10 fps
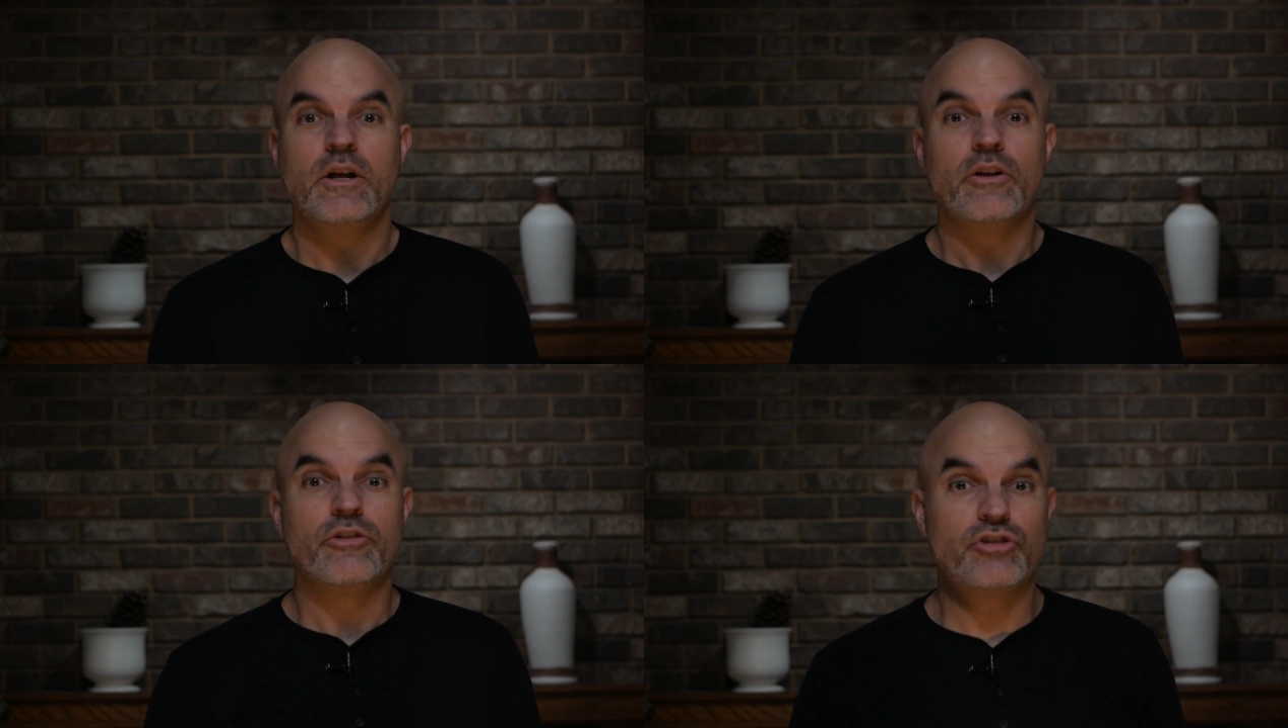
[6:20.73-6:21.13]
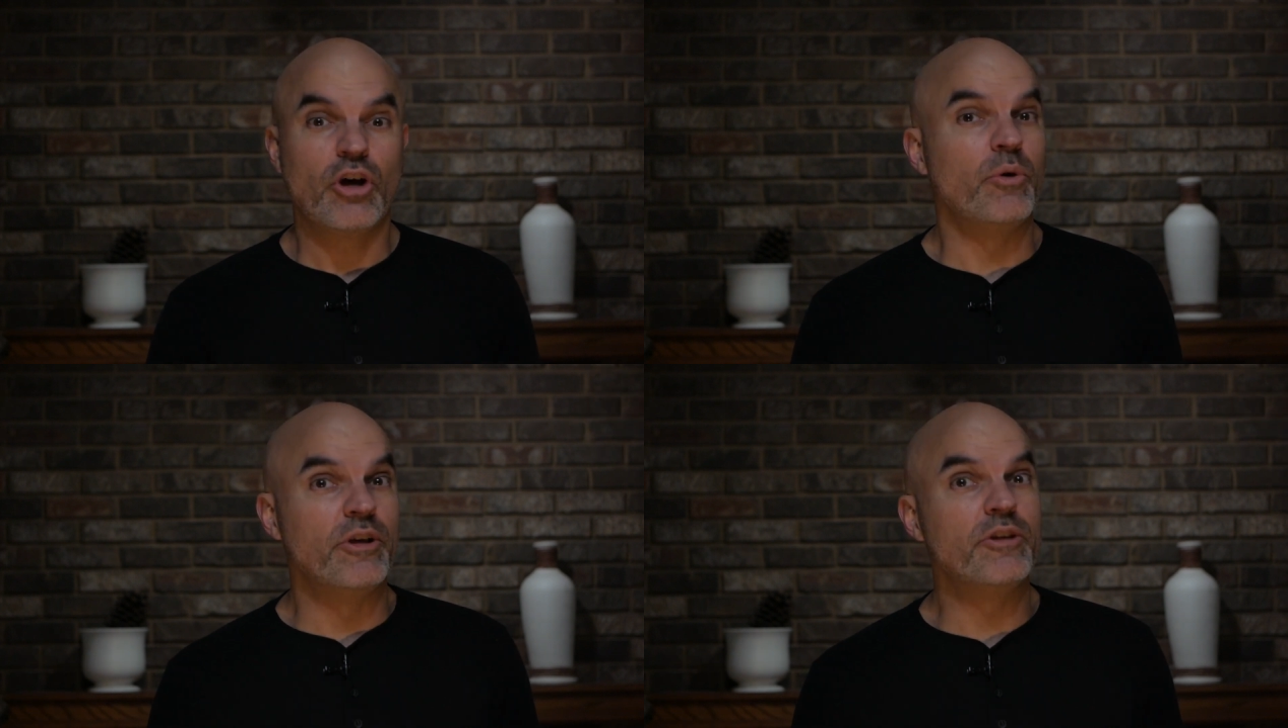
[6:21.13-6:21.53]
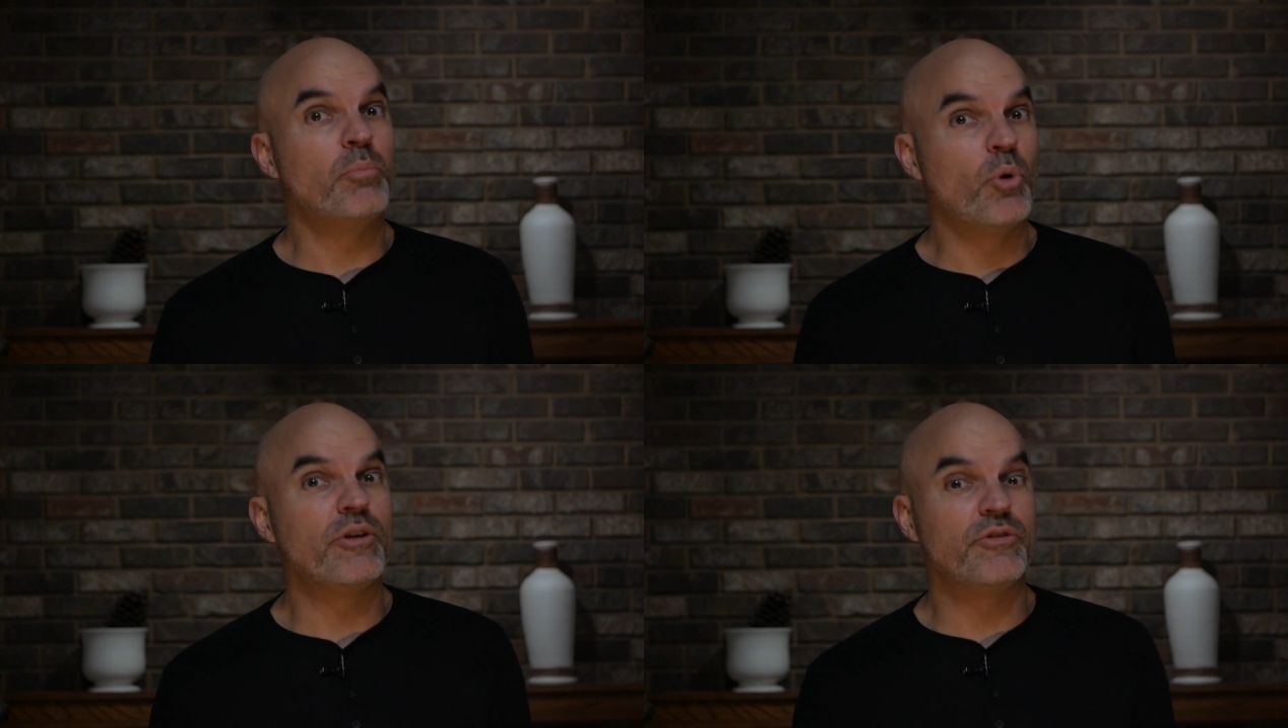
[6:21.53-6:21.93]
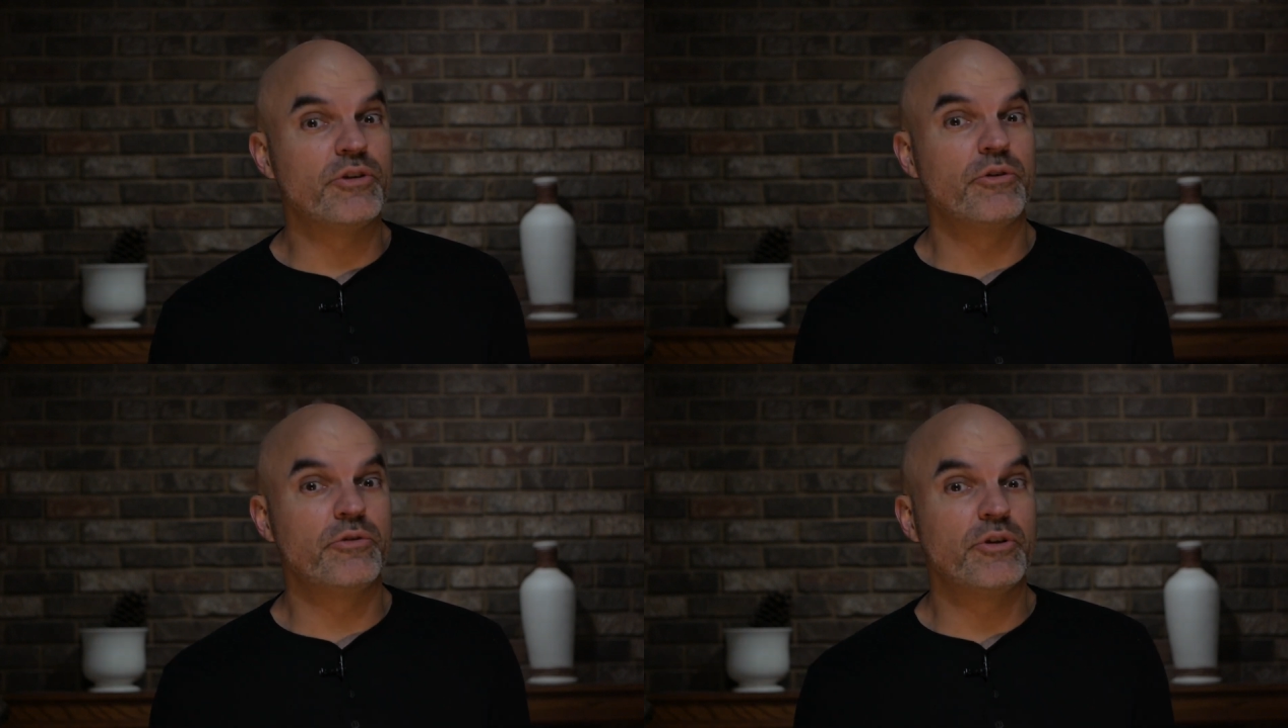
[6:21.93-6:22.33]
so is
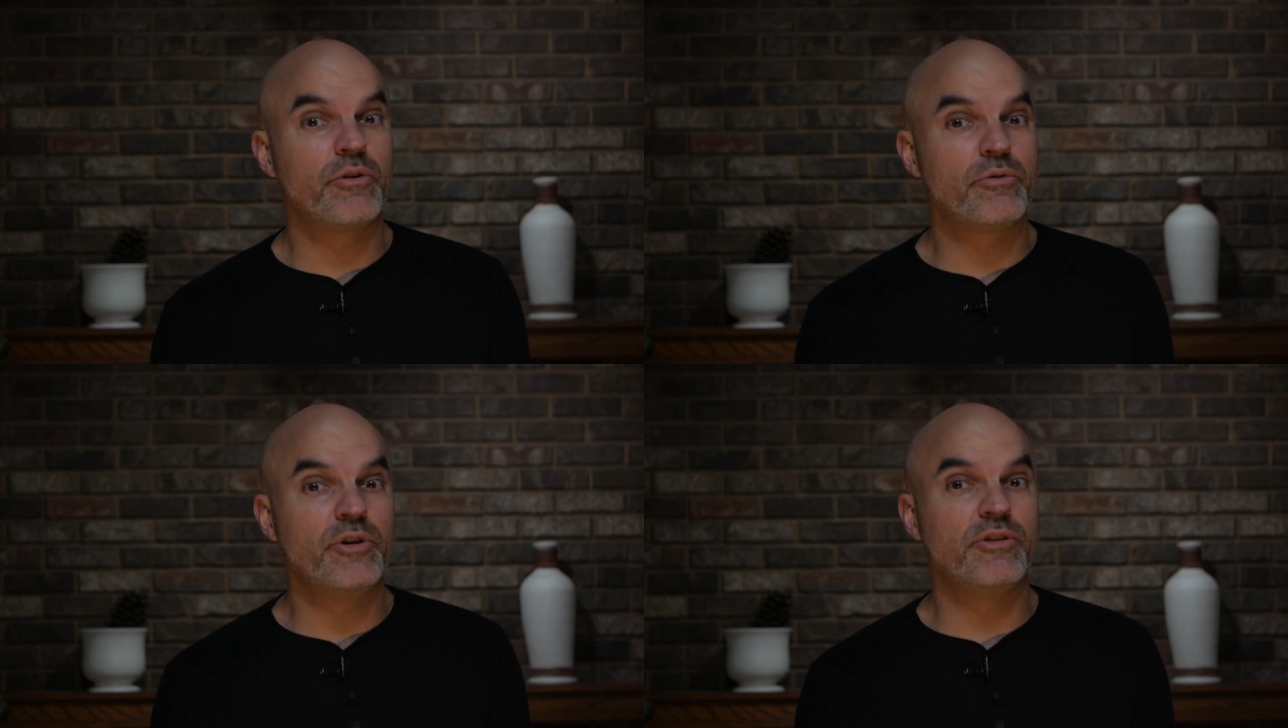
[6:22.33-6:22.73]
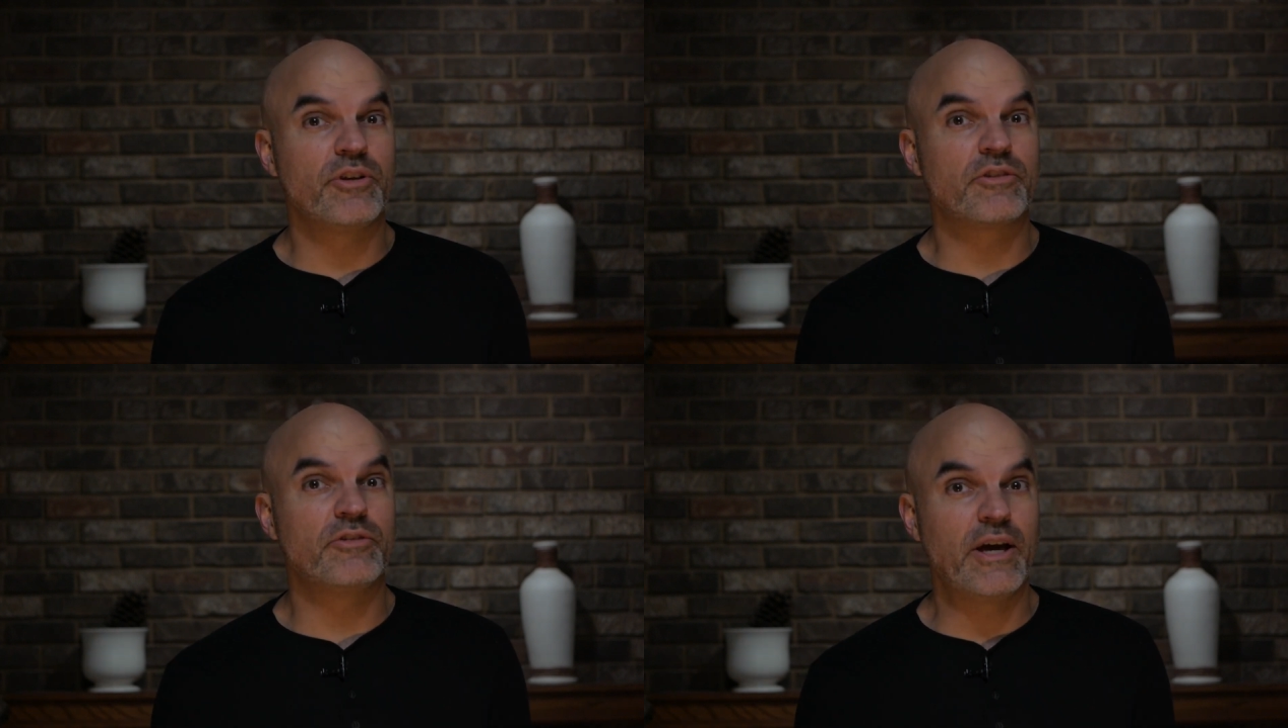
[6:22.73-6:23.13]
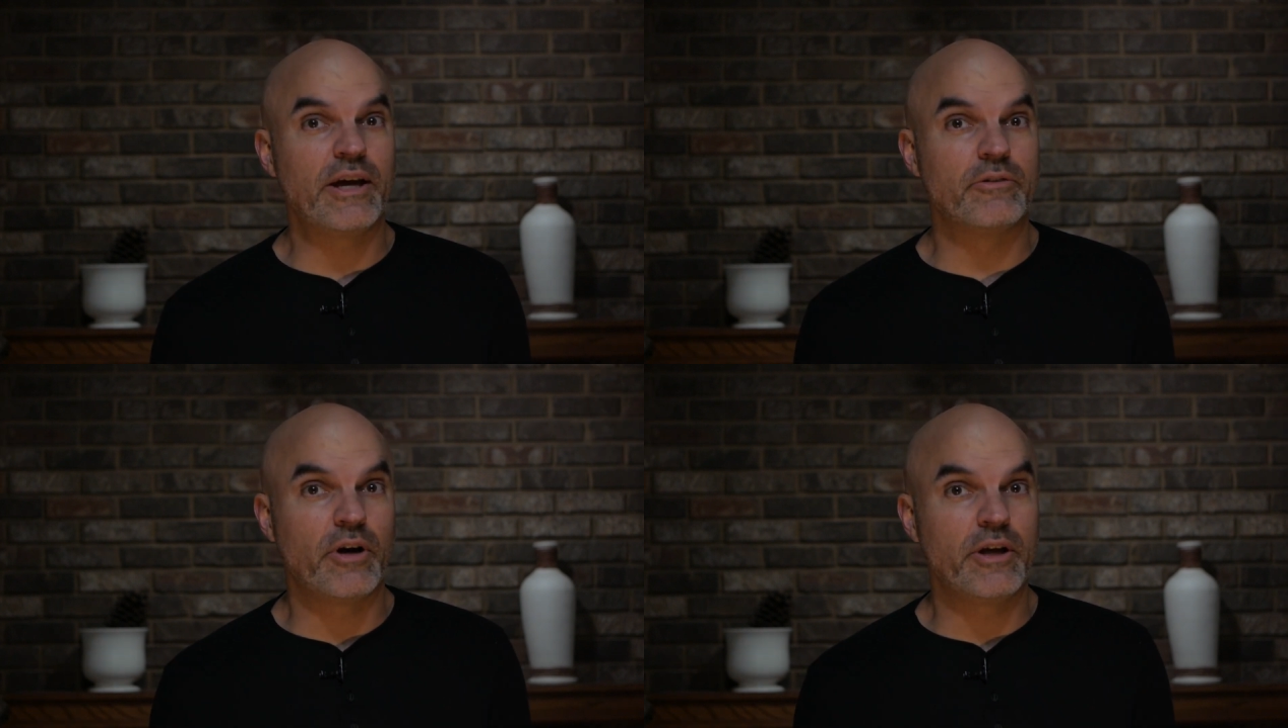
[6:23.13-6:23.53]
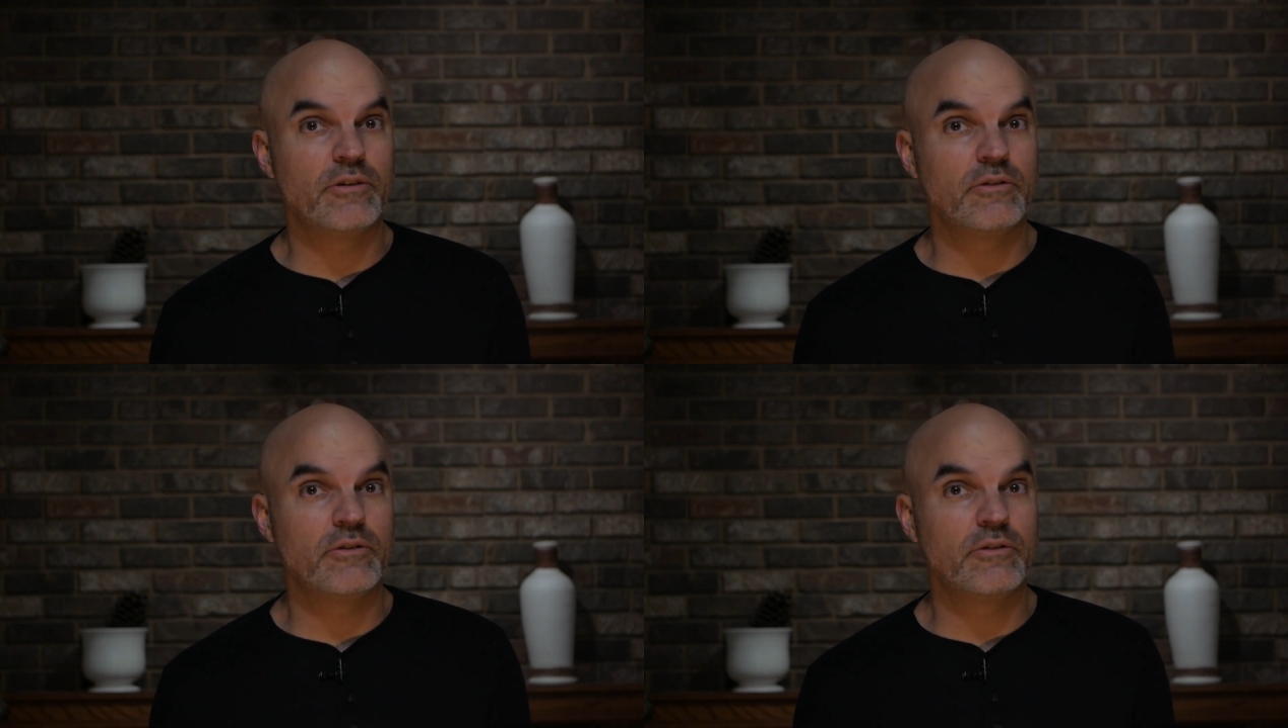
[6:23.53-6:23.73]
0.00369, right?